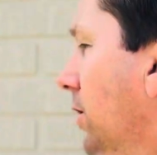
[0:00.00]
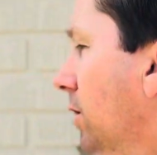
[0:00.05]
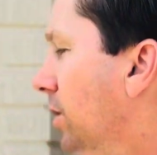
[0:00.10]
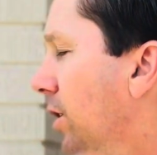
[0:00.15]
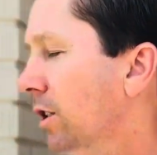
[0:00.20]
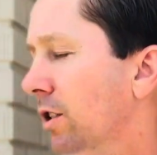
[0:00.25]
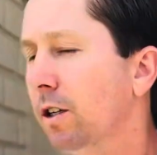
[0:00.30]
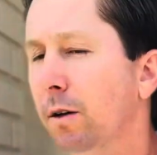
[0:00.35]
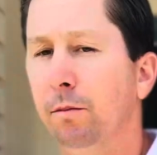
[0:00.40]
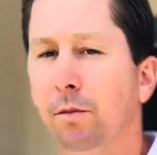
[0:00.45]
are
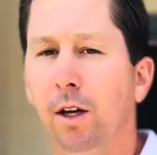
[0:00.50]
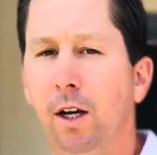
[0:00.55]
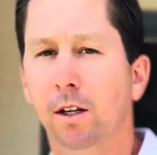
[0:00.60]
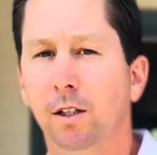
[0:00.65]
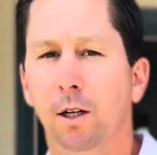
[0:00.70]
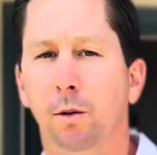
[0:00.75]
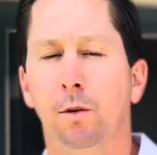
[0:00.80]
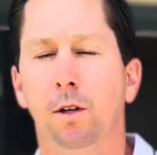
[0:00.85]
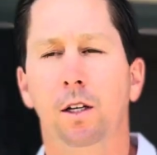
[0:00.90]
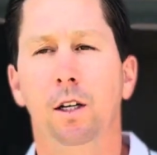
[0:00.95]
just some things
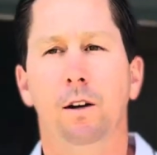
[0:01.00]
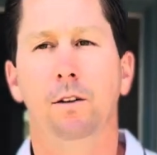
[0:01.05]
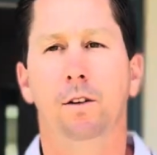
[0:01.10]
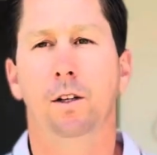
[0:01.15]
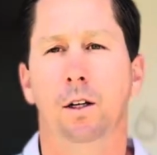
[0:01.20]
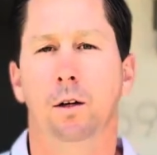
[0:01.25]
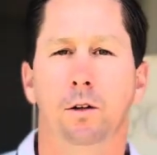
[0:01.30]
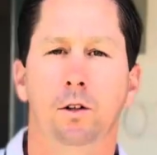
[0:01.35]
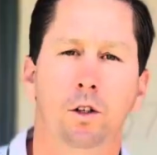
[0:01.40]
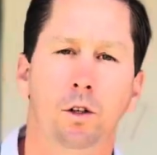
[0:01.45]
that we did
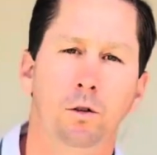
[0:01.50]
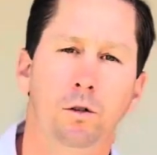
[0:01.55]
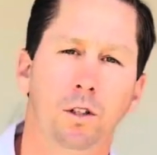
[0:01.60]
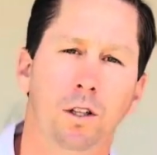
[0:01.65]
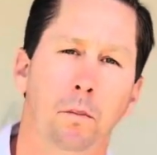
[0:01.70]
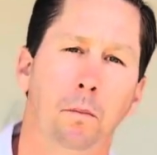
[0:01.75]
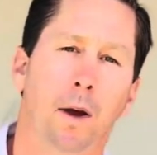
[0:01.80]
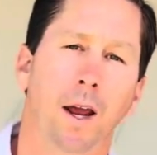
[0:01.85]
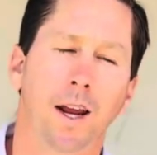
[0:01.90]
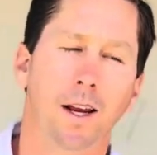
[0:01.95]
to choose
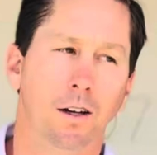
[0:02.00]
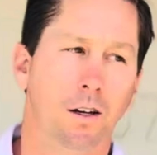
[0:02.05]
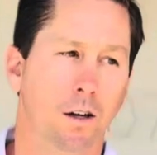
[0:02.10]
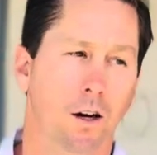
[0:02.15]
the paint